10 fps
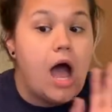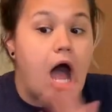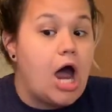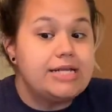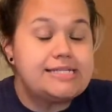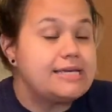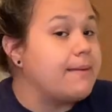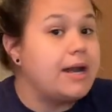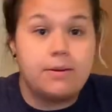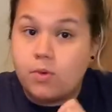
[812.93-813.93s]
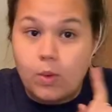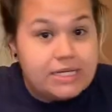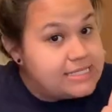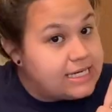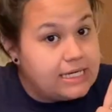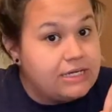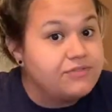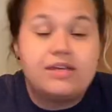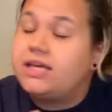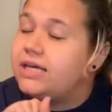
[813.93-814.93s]
Honestly, my number 1 is
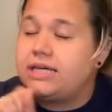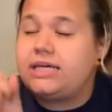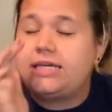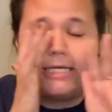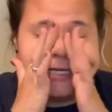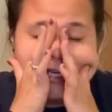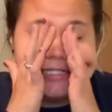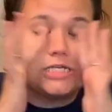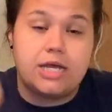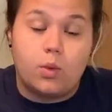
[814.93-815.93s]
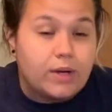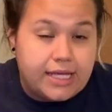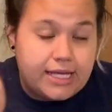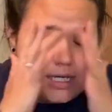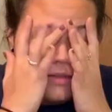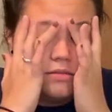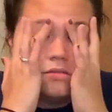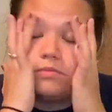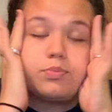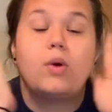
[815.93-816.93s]
Neve. He's gonna win,
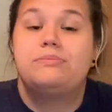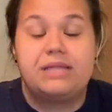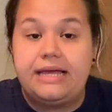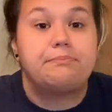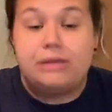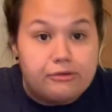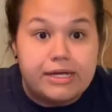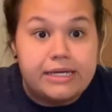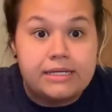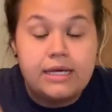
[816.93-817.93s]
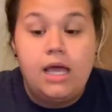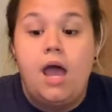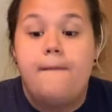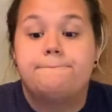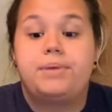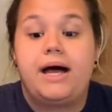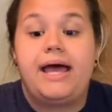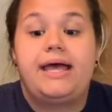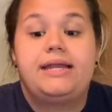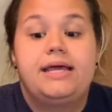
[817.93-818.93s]
point blank, period.
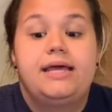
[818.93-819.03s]
But